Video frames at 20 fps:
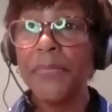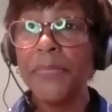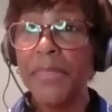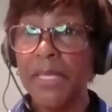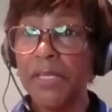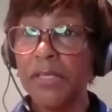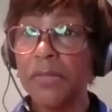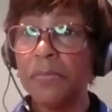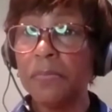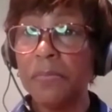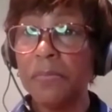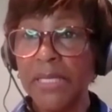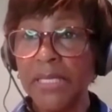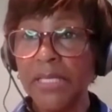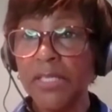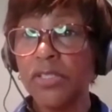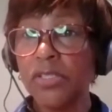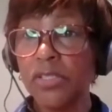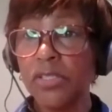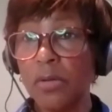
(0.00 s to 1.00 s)
then
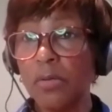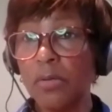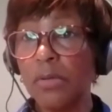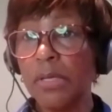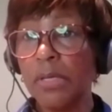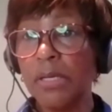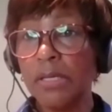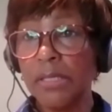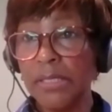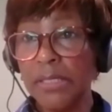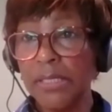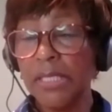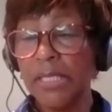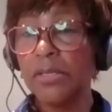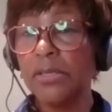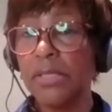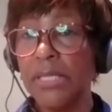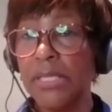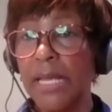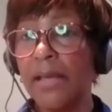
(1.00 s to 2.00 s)
please don't
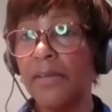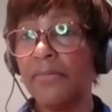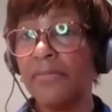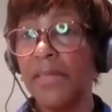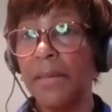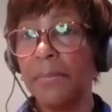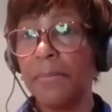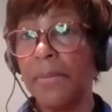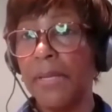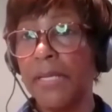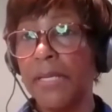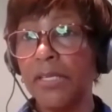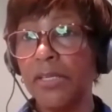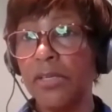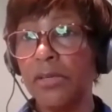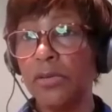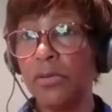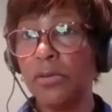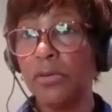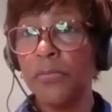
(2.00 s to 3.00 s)
continue to have that
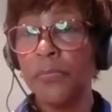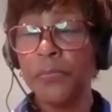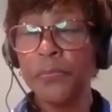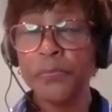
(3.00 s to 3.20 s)
pedicure.